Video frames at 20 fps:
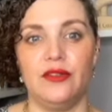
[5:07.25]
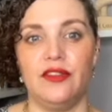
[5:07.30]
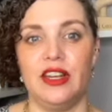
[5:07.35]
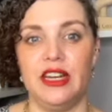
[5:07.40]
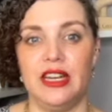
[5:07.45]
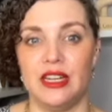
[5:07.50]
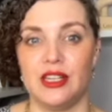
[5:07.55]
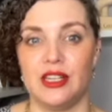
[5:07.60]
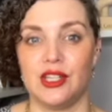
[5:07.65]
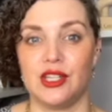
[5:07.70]

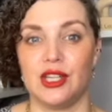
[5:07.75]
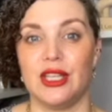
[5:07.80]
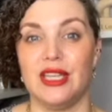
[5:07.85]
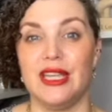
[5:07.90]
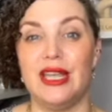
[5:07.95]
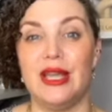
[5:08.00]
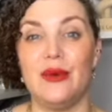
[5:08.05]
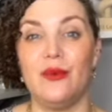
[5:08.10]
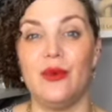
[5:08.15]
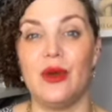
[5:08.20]

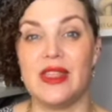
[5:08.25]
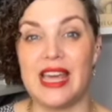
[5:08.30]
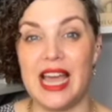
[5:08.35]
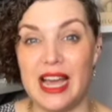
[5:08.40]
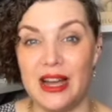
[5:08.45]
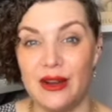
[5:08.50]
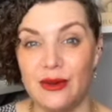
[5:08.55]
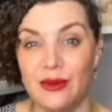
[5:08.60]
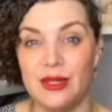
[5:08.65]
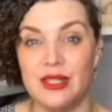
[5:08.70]
financially
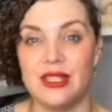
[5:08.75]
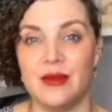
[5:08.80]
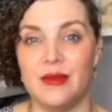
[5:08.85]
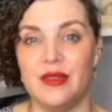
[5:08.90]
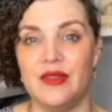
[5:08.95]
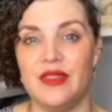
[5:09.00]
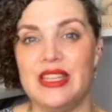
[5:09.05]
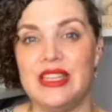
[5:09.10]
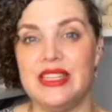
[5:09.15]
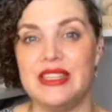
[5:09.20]
without some of
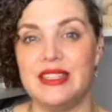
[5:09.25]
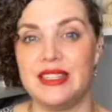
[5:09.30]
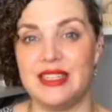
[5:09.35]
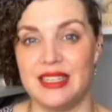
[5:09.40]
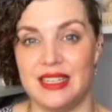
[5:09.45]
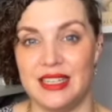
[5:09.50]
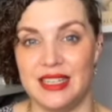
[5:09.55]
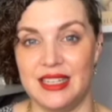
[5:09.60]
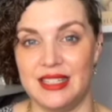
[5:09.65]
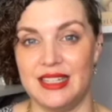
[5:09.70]
these
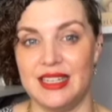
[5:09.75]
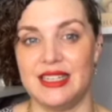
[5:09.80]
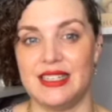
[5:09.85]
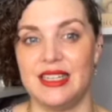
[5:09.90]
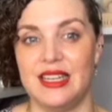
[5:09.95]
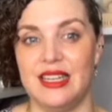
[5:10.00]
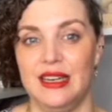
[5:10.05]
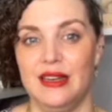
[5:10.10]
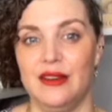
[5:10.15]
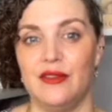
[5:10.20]
statistics
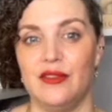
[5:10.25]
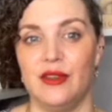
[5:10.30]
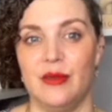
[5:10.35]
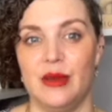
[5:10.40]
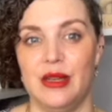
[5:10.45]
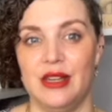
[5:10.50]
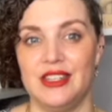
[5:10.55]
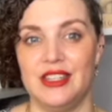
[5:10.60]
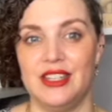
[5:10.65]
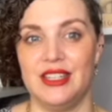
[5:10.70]
and
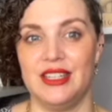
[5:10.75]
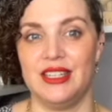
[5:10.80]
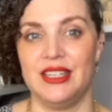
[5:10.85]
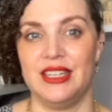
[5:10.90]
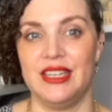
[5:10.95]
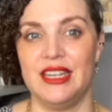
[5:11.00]
information.